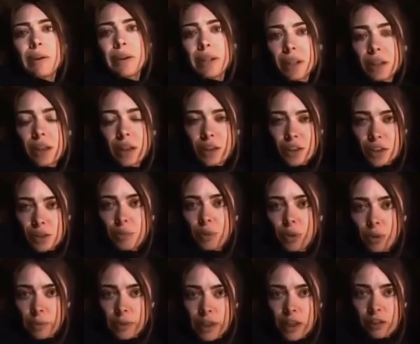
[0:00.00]
Mary Nagar
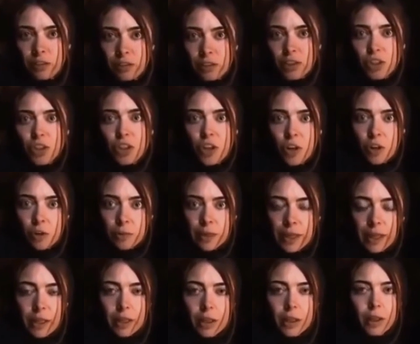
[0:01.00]
just brought me over to show
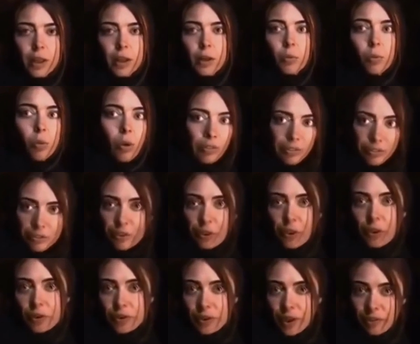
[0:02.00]
me what
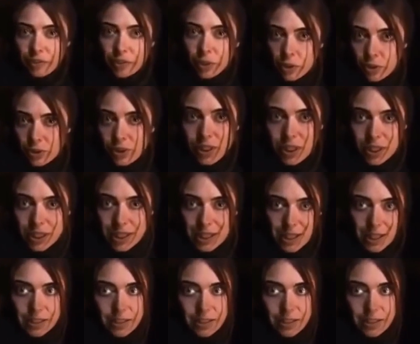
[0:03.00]
food they've got to